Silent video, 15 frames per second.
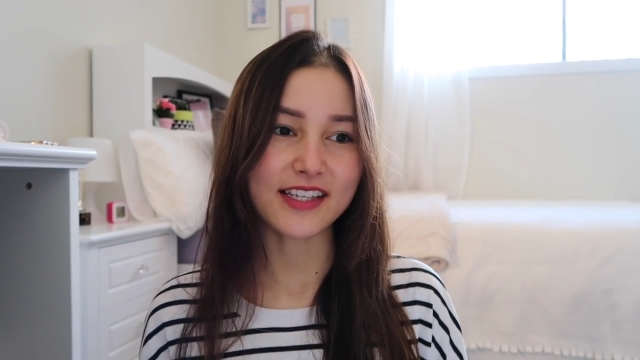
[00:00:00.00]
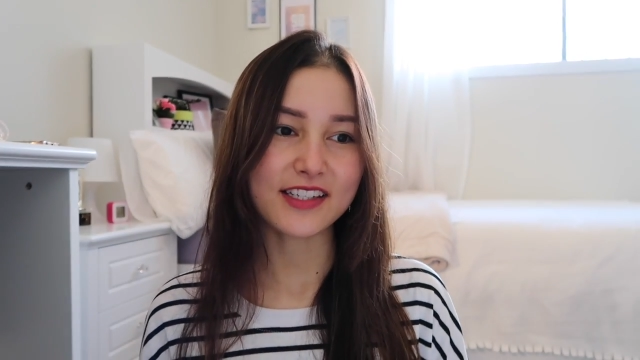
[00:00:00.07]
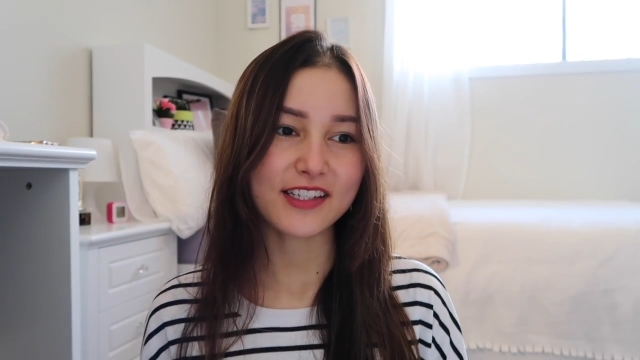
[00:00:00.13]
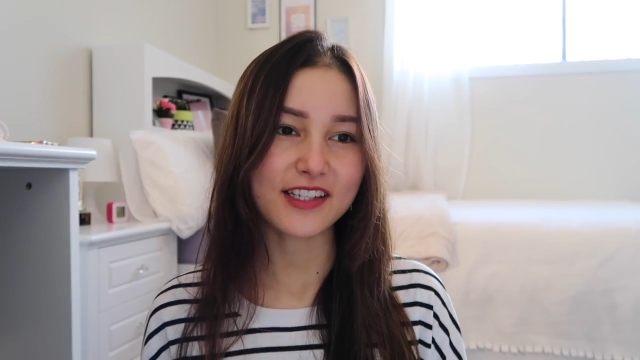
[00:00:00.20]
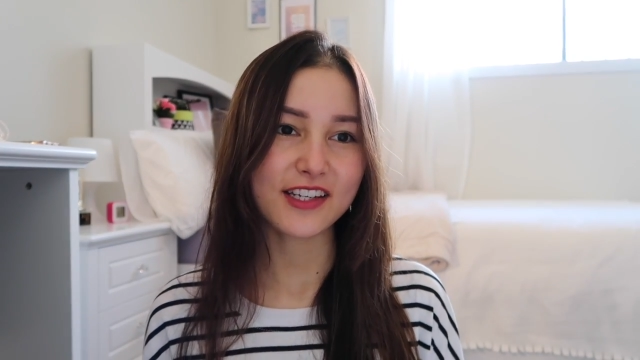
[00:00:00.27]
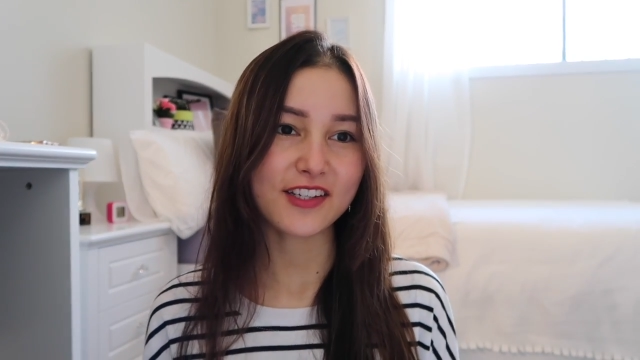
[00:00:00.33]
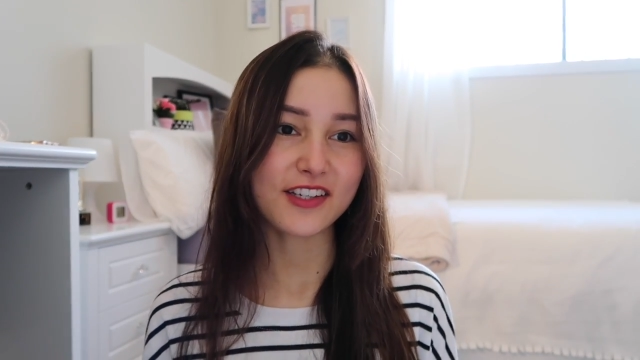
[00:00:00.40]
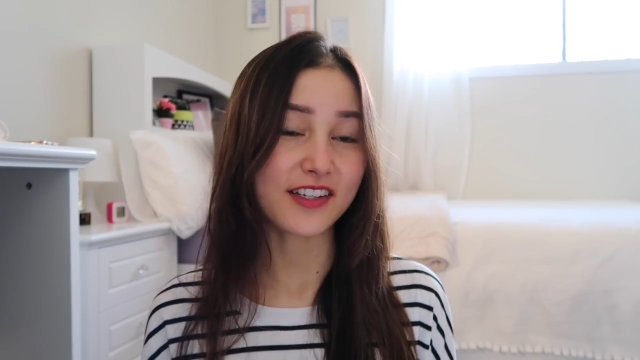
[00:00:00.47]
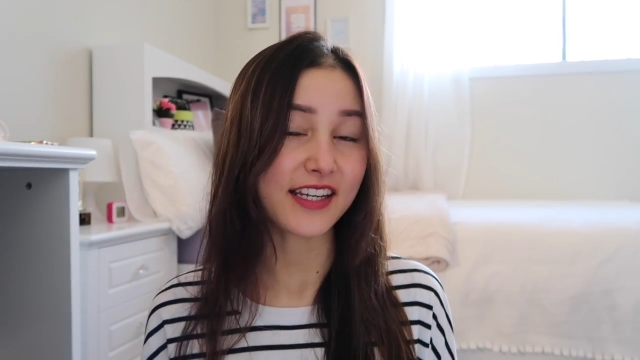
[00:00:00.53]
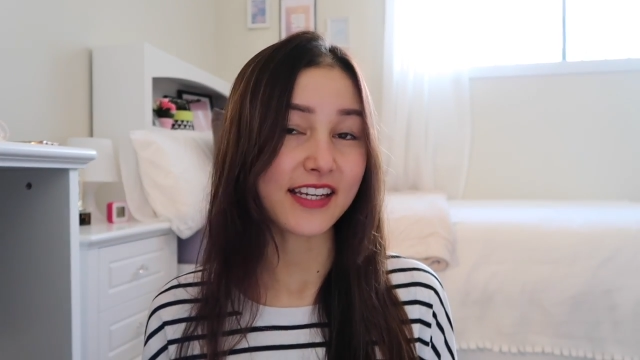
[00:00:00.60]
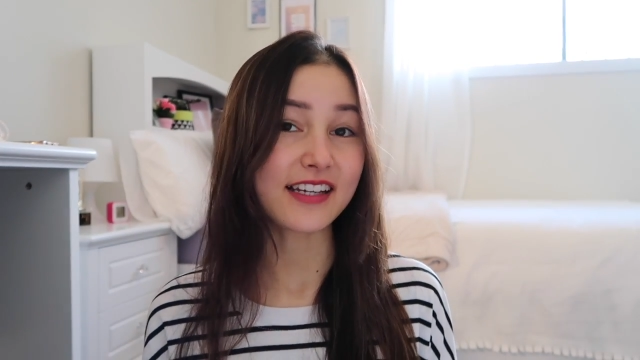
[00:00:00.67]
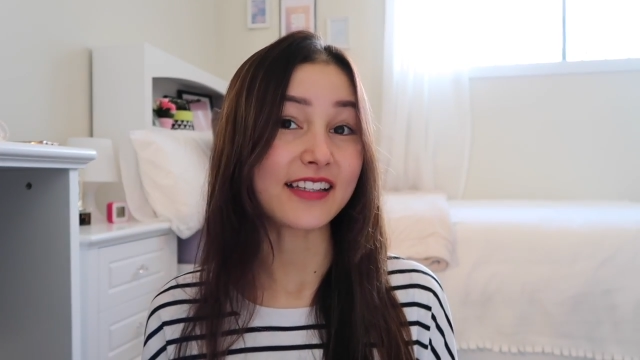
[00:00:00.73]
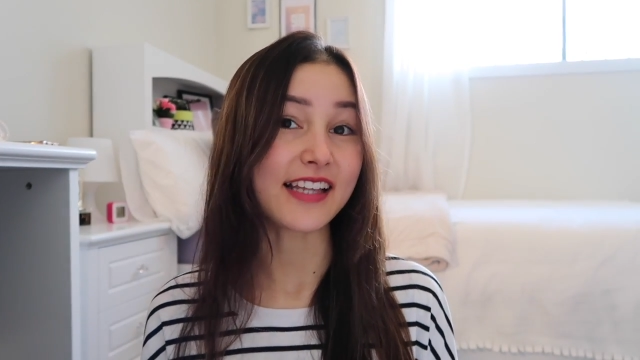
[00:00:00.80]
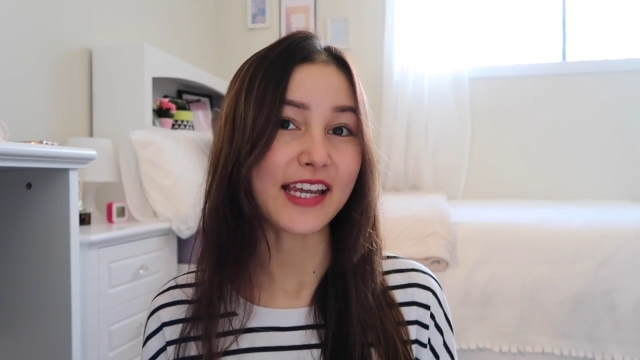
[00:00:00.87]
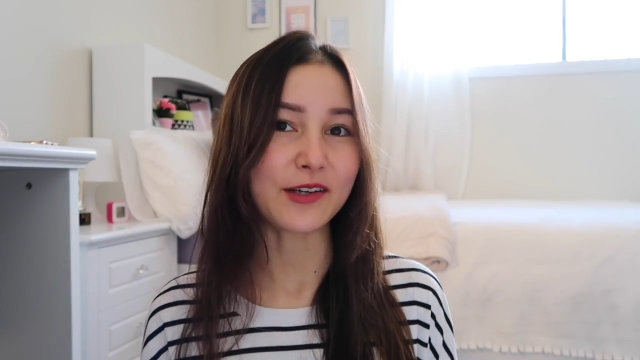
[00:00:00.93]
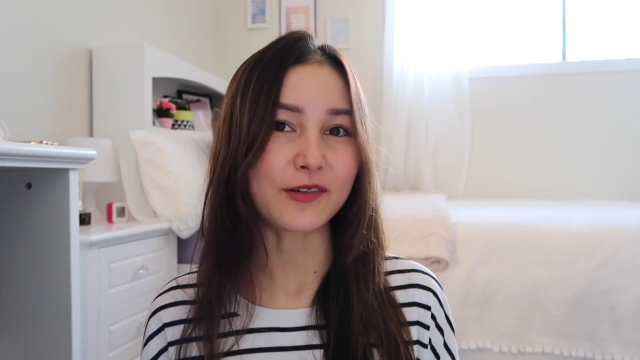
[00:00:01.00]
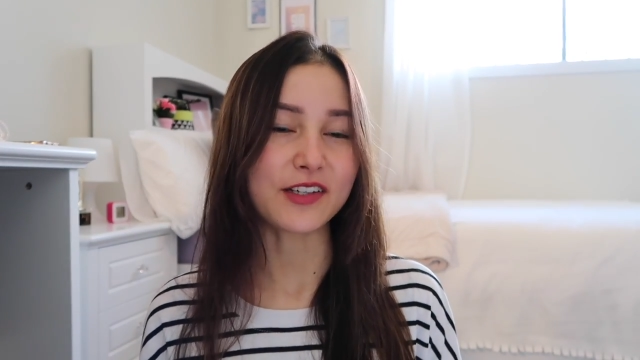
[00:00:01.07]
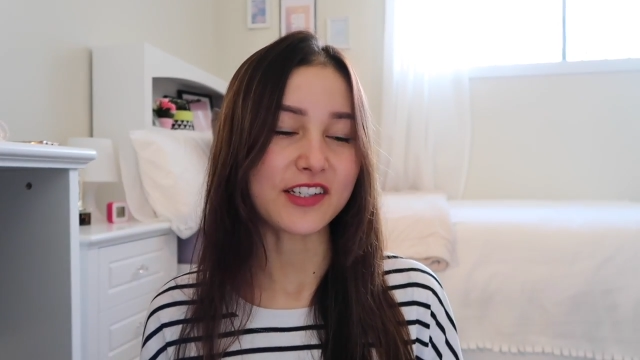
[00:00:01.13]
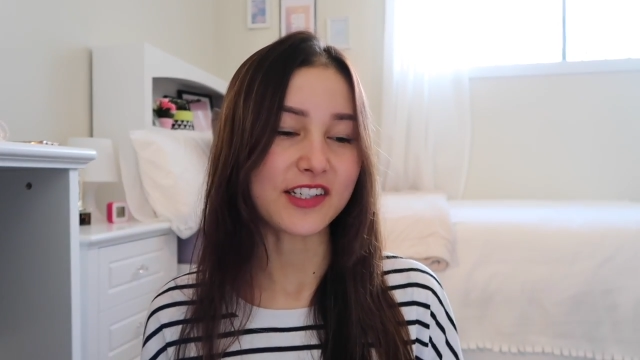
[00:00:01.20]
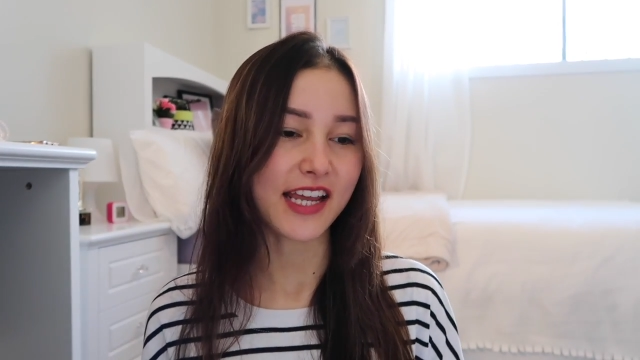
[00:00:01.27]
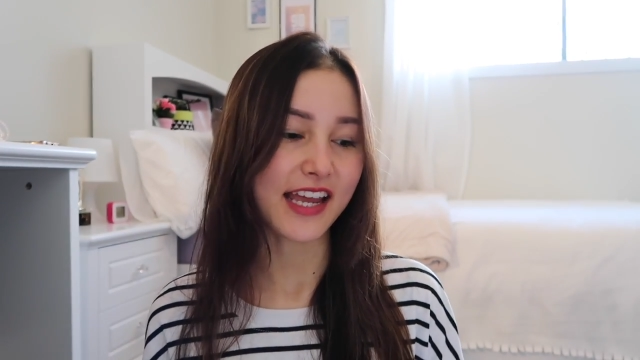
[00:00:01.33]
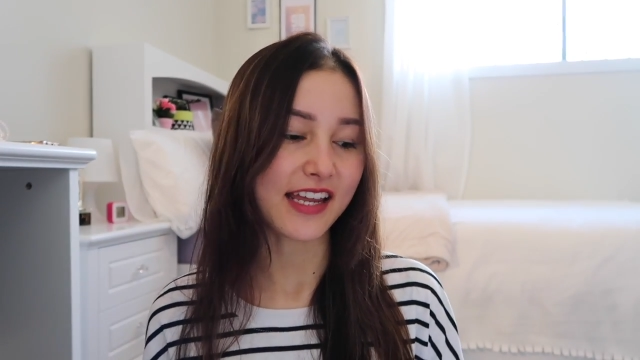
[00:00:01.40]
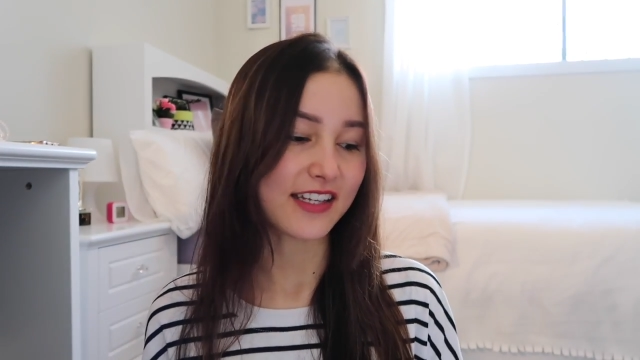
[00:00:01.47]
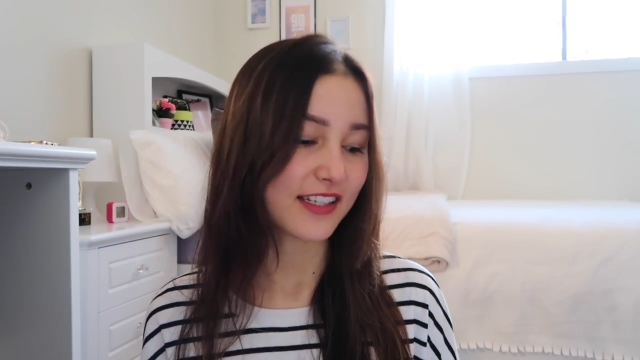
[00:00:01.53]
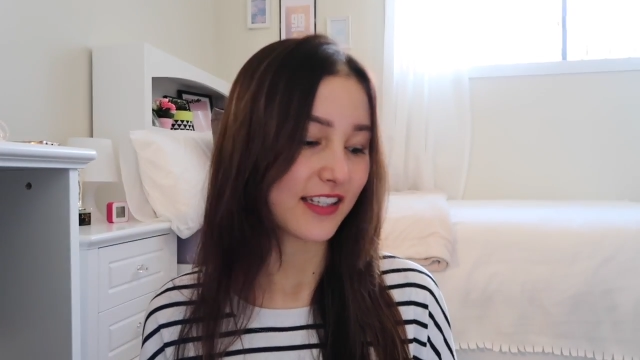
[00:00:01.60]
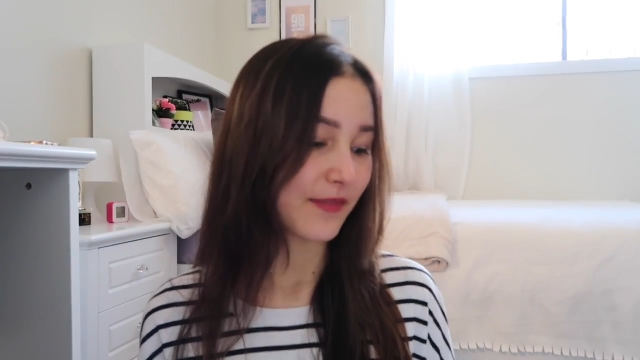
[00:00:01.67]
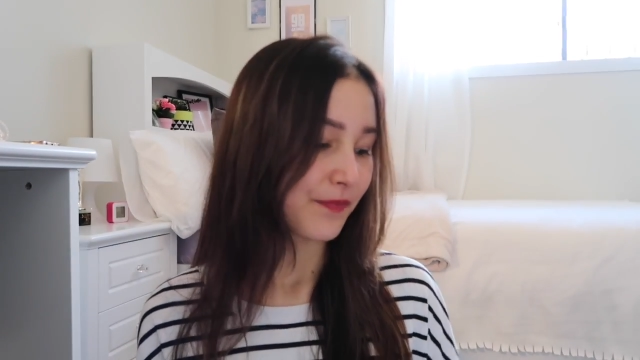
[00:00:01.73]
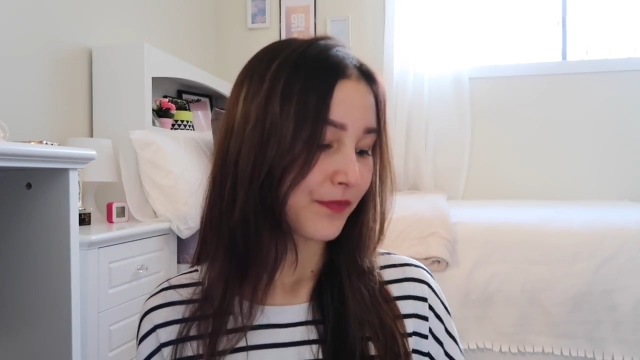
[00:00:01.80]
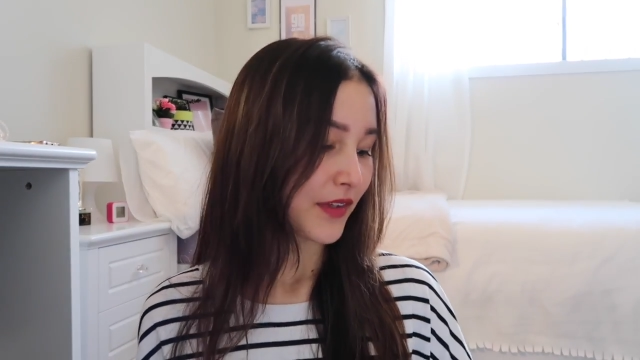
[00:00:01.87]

such a unique language and